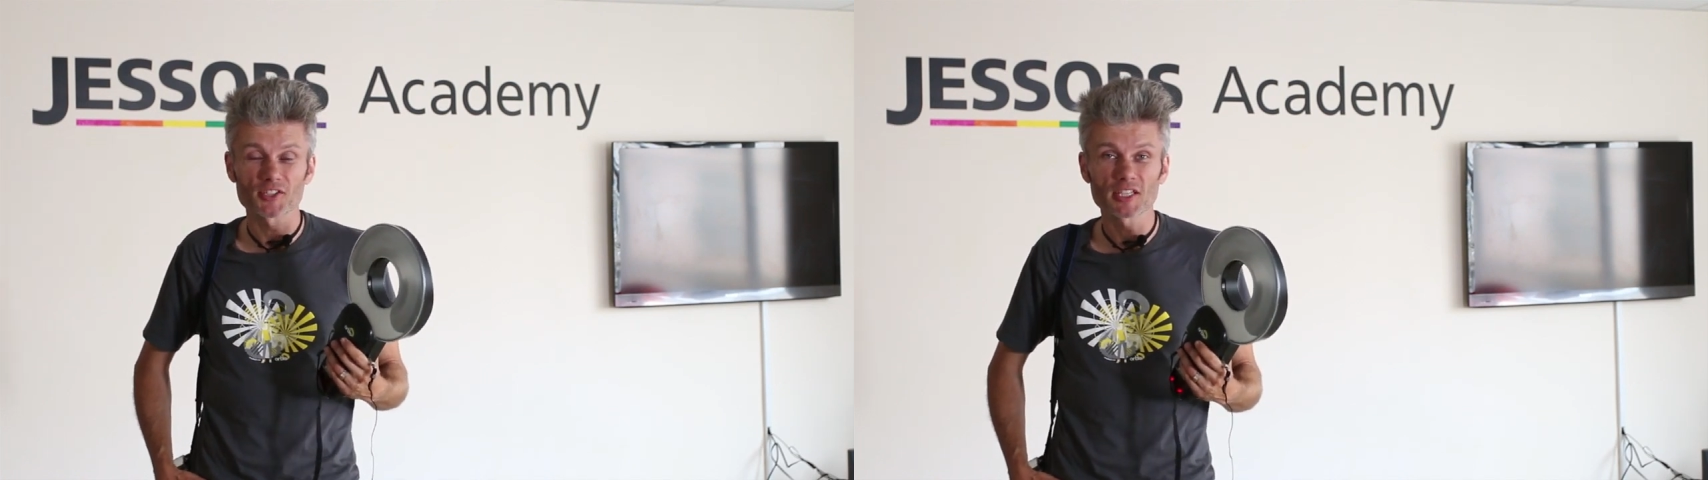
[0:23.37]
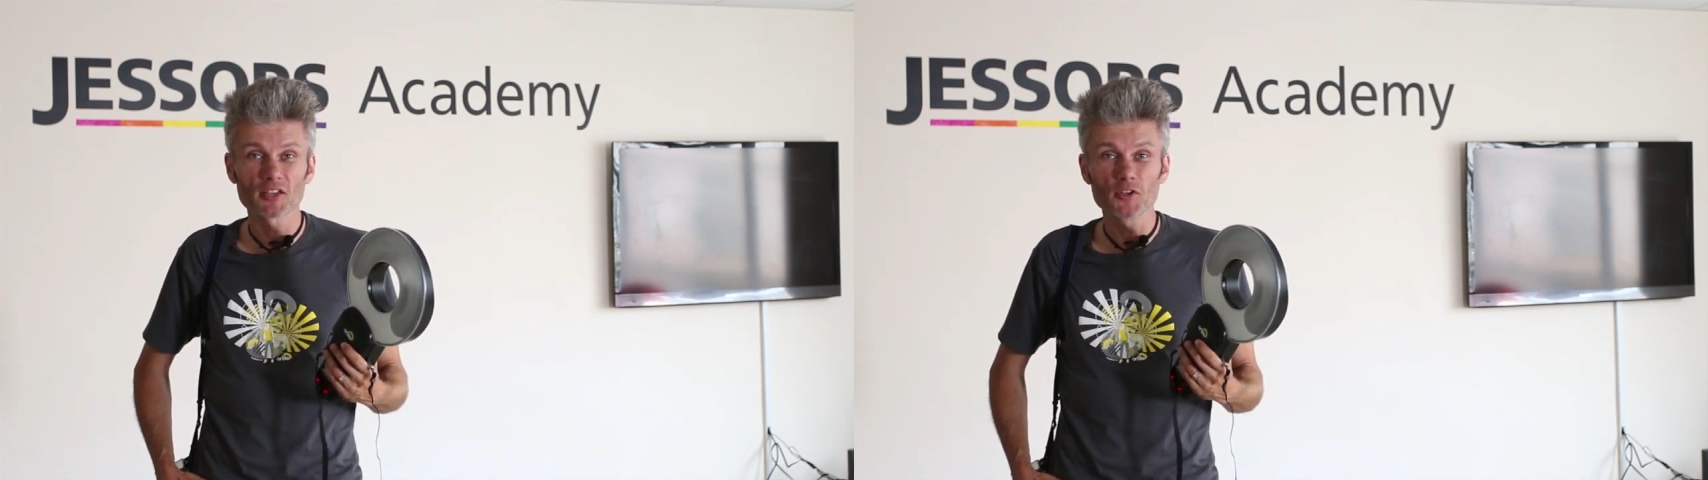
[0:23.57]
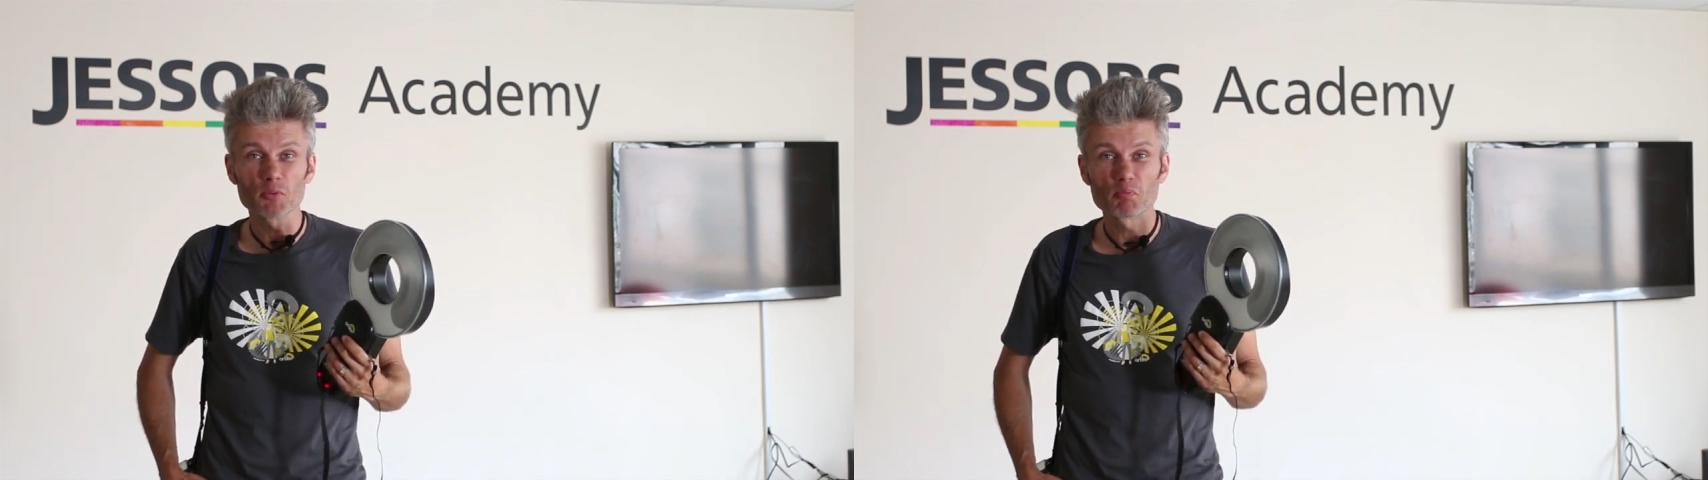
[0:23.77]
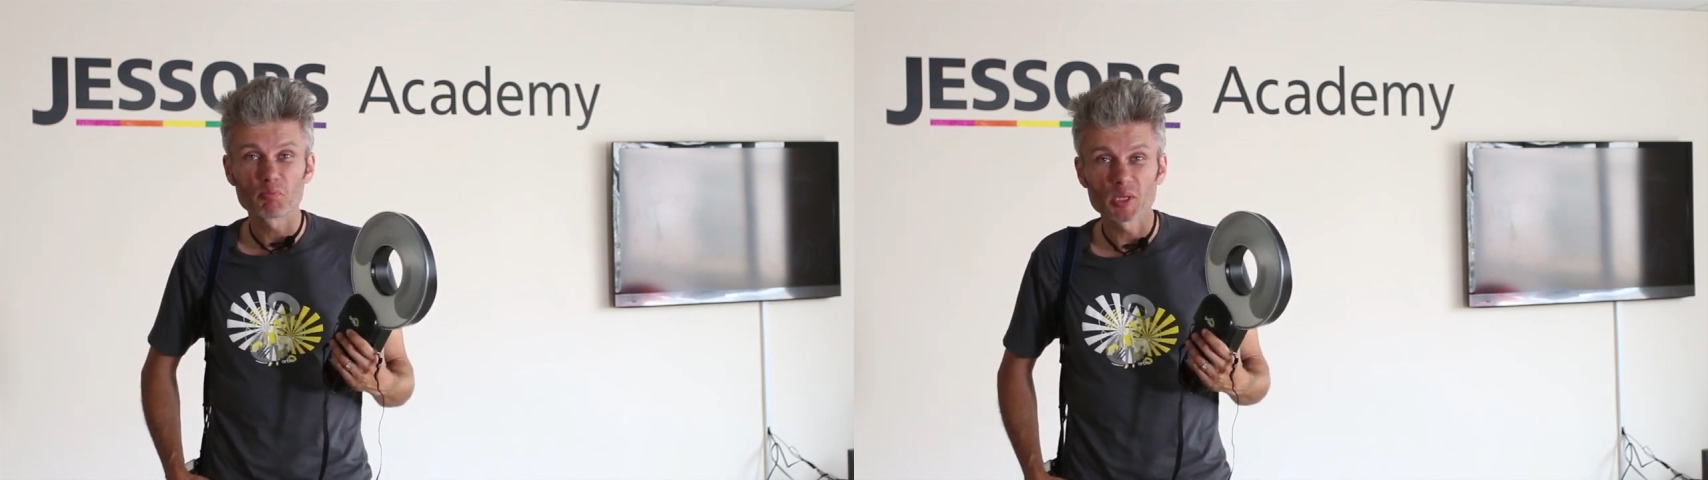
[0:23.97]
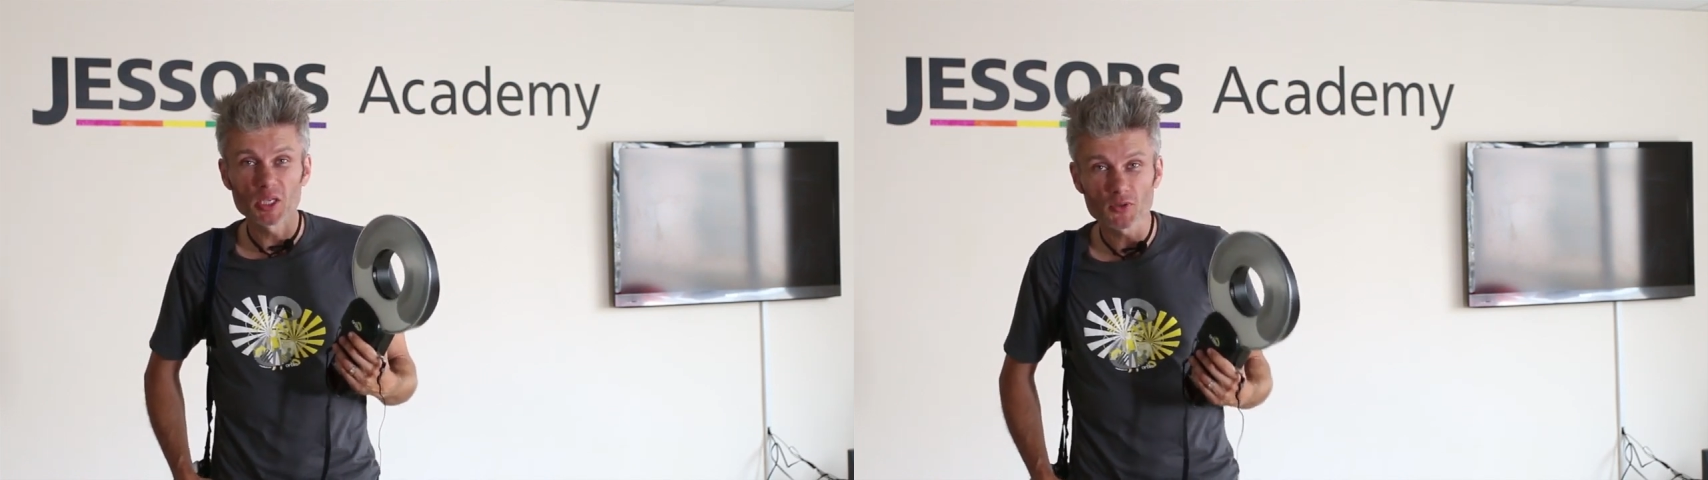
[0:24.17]
give you
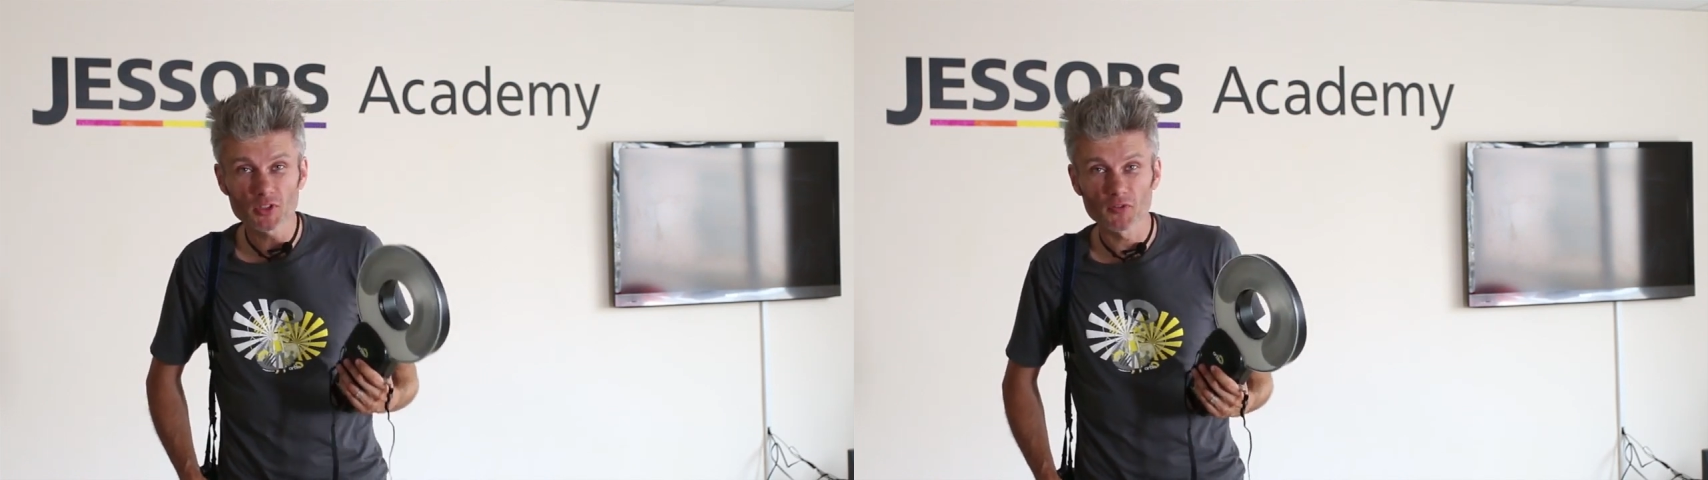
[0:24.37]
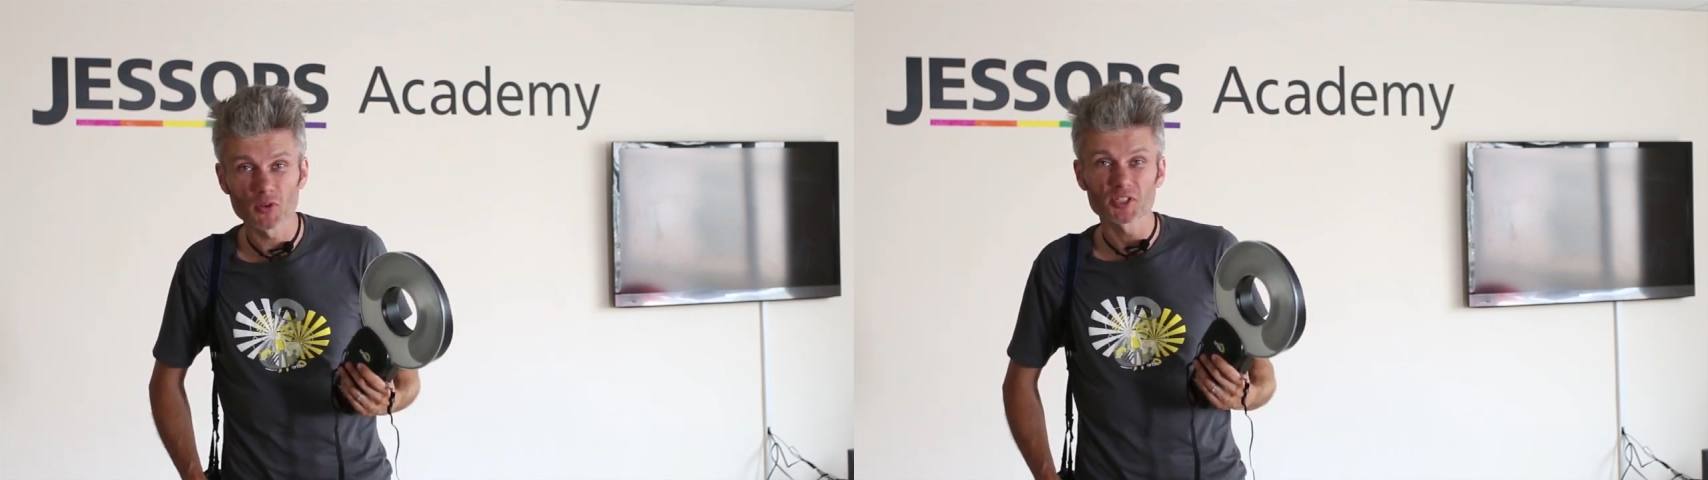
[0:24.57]
beautiful,